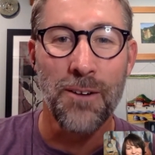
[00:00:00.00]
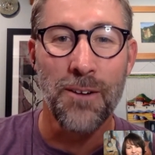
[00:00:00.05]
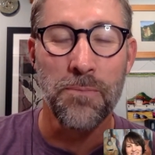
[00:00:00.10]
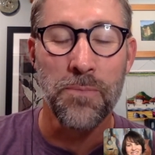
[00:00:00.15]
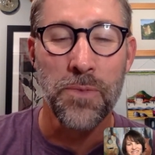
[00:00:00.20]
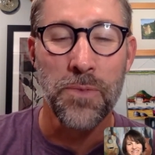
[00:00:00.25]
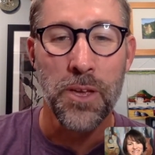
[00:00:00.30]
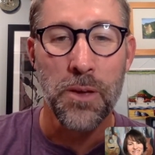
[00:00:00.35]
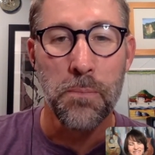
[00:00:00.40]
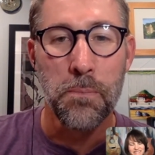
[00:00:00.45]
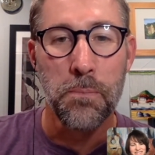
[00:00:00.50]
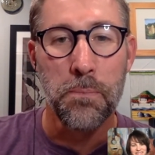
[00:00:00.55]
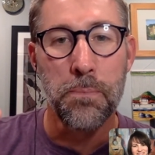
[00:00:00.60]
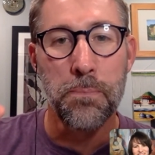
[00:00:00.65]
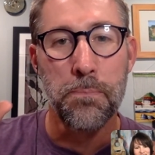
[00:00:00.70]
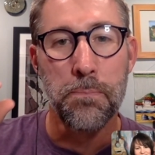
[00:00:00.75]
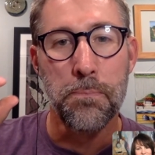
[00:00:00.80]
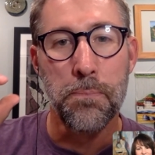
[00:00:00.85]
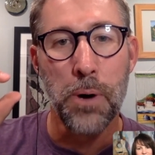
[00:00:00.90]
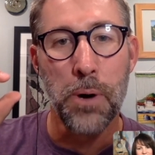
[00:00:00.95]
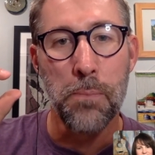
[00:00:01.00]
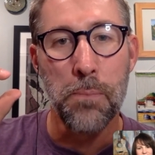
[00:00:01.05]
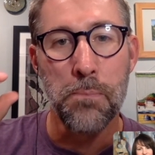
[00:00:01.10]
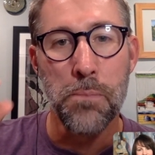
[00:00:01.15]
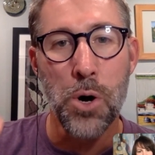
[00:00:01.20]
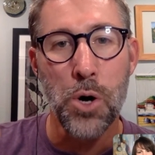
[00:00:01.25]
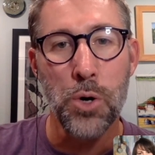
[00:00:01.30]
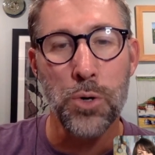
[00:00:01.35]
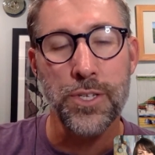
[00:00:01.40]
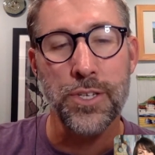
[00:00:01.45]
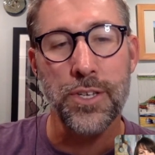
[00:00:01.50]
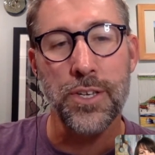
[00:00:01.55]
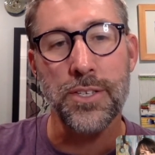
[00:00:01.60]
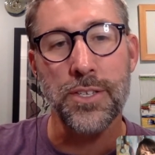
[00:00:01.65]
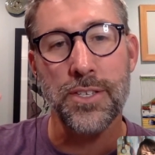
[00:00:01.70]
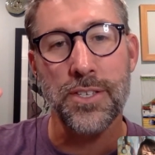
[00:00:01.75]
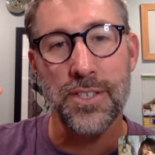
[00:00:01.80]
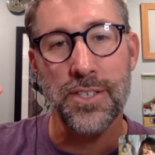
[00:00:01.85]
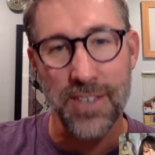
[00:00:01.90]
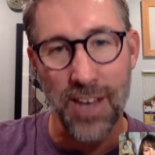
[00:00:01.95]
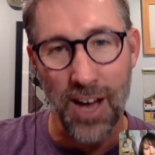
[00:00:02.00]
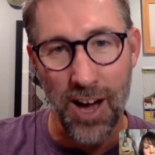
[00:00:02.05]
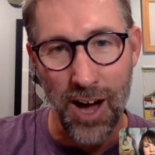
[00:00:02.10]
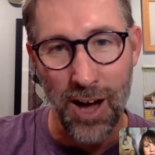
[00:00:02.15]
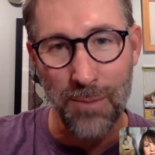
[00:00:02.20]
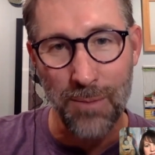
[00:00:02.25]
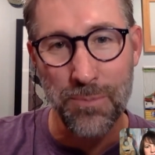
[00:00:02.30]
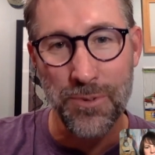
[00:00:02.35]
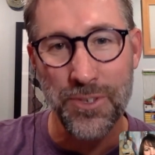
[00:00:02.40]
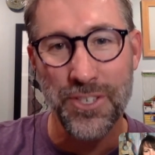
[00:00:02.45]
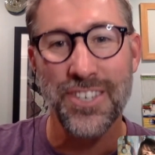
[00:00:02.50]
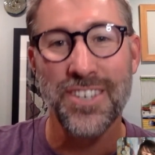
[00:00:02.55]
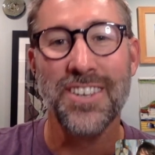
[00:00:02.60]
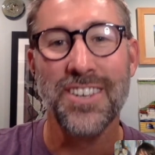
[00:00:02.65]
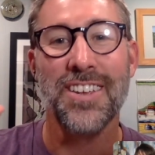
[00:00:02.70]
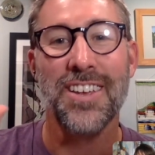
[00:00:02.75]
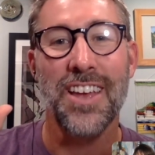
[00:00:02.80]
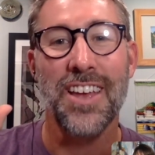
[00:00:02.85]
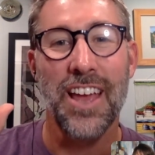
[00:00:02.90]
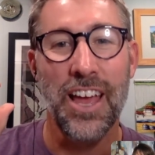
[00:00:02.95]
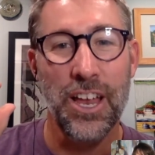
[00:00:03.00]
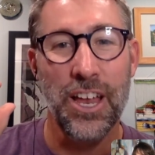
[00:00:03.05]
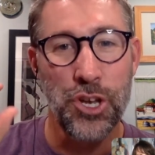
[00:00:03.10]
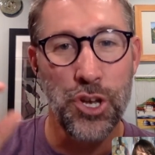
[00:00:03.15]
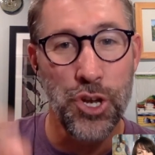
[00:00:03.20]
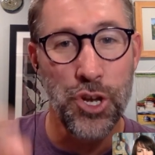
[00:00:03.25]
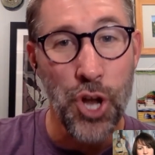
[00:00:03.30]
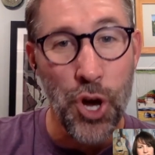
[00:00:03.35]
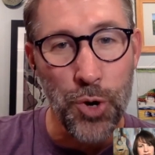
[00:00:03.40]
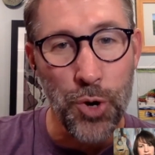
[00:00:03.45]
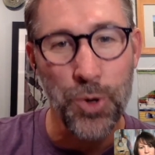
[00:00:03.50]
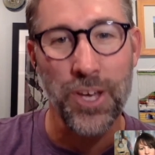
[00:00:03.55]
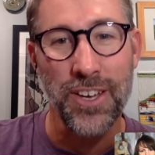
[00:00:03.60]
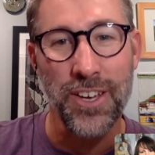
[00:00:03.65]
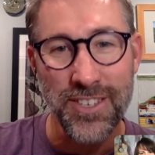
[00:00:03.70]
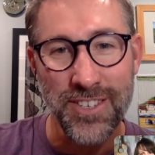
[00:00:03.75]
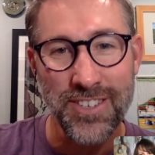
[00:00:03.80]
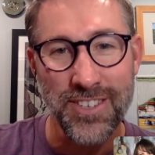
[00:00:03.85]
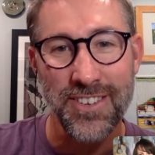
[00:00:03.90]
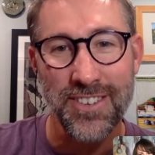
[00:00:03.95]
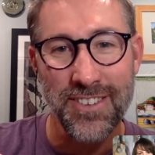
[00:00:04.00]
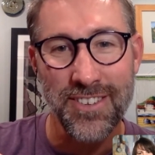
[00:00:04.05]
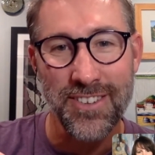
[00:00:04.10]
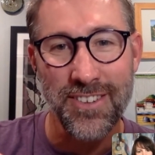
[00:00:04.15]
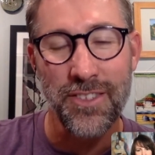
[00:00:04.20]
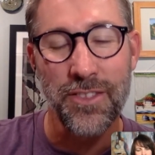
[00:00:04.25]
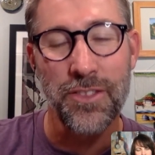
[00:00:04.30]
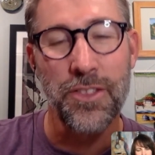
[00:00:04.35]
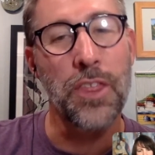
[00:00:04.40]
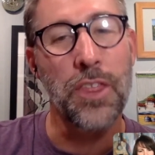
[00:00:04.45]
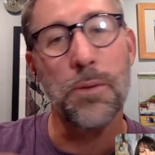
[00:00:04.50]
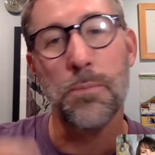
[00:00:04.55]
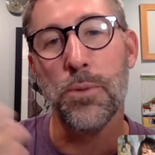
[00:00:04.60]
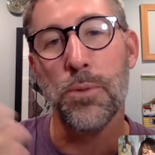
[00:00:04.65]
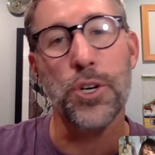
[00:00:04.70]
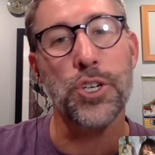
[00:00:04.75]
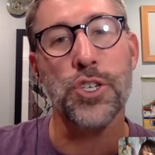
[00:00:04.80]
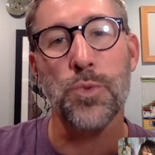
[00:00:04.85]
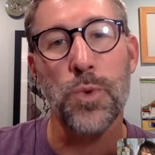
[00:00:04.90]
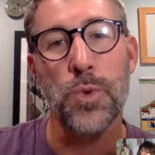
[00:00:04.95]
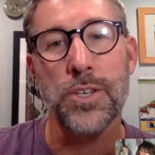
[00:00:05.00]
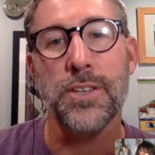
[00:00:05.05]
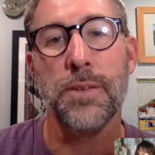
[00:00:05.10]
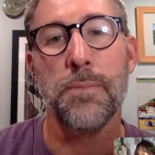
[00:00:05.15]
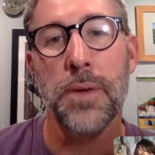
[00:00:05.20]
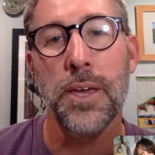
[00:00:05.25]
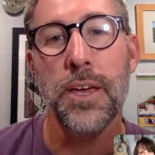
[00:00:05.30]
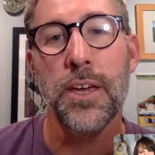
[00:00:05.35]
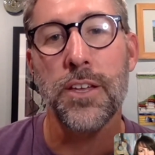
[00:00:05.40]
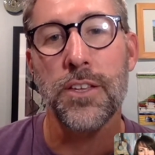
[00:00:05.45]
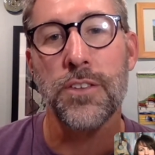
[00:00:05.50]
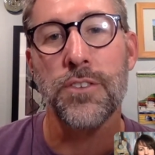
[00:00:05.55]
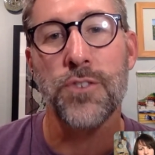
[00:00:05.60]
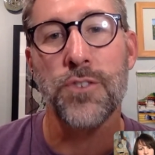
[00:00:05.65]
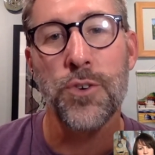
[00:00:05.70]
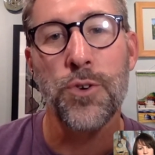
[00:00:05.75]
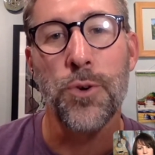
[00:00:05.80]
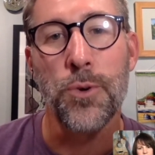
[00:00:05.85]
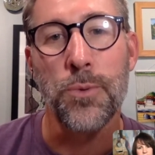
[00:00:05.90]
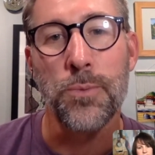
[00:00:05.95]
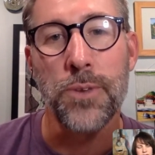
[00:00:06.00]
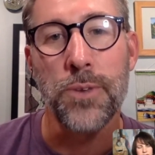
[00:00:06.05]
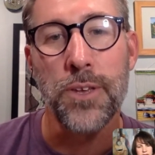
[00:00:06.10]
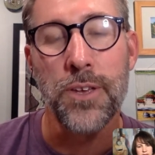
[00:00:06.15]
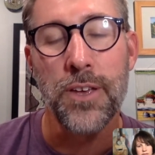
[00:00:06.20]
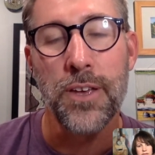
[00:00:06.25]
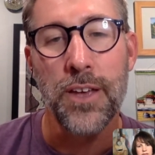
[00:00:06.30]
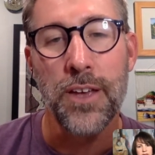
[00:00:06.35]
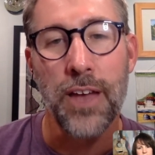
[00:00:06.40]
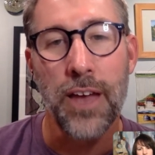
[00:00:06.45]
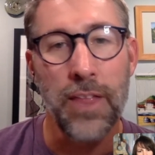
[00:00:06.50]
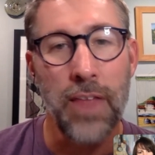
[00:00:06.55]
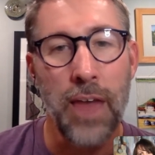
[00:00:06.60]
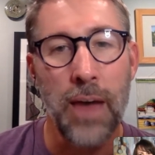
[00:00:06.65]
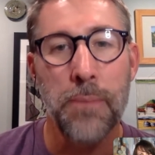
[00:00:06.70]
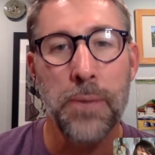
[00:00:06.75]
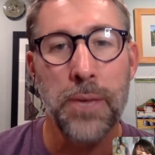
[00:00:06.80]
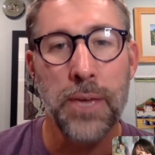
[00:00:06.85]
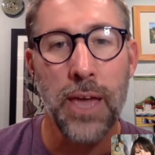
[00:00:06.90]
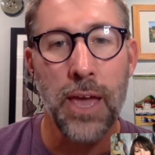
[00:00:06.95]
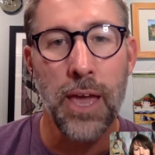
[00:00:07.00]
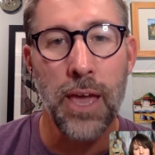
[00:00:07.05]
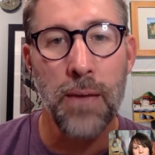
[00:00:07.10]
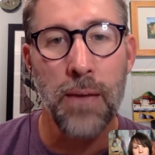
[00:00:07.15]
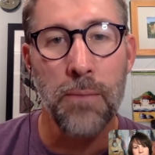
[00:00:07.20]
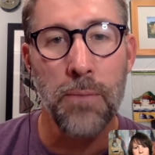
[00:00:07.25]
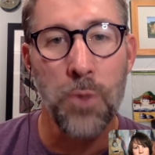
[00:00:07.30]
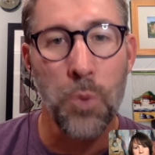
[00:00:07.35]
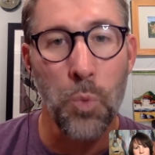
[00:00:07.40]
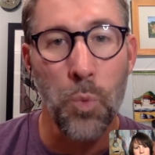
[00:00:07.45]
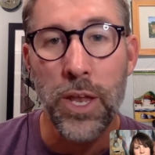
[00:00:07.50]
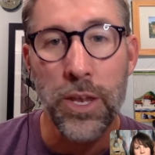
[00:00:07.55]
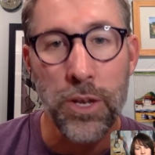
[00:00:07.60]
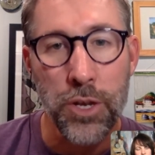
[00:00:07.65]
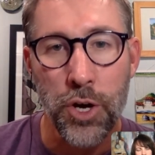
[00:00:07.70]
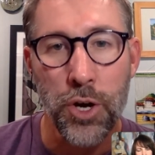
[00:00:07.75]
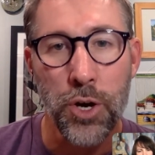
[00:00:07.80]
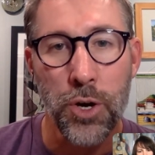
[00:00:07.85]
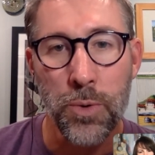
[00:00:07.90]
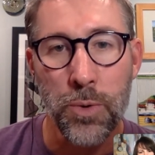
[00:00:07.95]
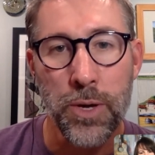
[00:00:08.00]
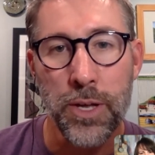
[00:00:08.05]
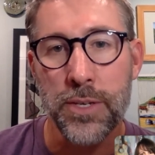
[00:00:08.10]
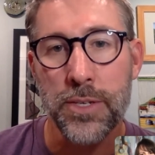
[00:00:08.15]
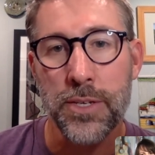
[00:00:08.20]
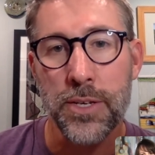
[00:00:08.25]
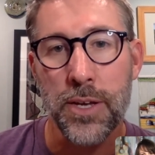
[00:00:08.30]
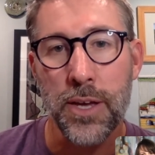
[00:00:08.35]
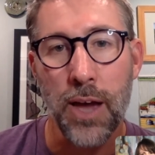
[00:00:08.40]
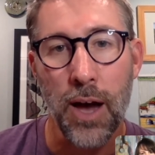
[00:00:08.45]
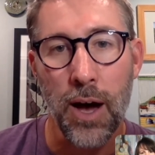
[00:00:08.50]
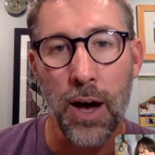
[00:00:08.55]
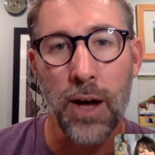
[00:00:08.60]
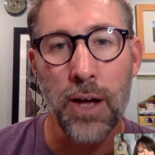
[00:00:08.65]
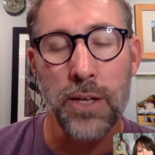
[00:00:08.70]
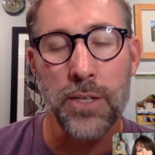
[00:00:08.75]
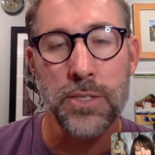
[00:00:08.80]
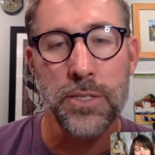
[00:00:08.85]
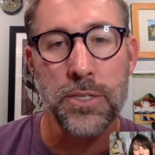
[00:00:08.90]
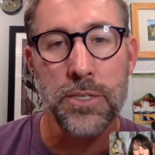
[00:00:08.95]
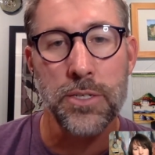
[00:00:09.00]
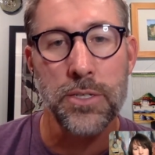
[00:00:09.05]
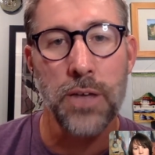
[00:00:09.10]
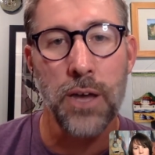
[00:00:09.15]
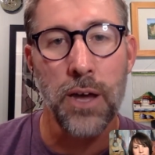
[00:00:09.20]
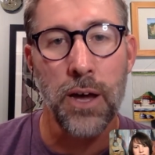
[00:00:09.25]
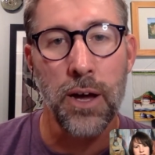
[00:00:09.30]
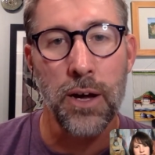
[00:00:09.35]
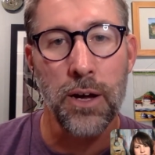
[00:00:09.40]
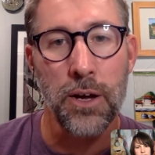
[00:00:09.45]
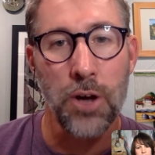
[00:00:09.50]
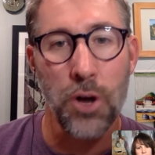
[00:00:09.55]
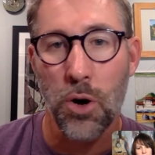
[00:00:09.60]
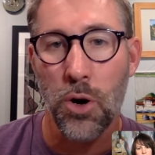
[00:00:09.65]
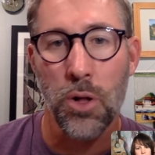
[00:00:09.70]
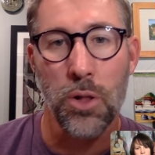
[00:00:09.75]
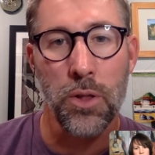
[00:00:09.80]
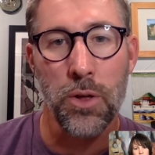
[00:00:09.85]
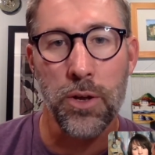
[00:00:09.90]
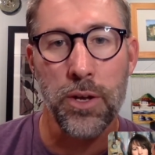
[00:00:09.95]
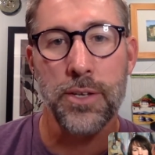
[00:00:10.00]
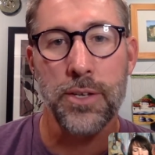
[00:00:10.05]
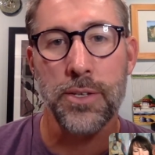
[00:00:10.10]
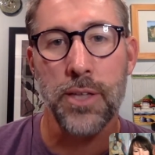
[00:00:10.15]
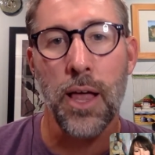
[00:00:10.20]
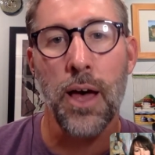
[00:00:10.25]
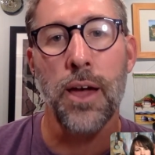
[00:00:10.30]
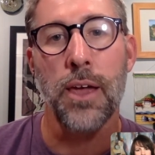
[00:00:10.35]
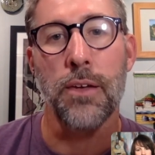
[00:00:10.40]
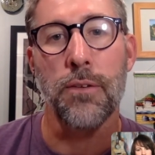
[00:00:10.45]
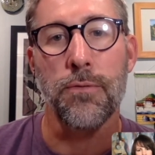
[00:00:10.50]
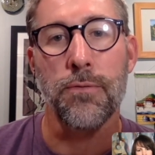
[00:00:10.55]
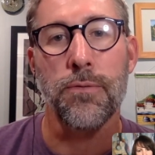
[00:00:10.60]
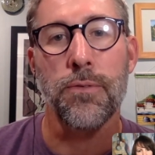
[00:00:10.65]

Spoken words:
Um, But Moses stopped and noticed that the bush wasn't being consumed. And that became the window into God's call on his life.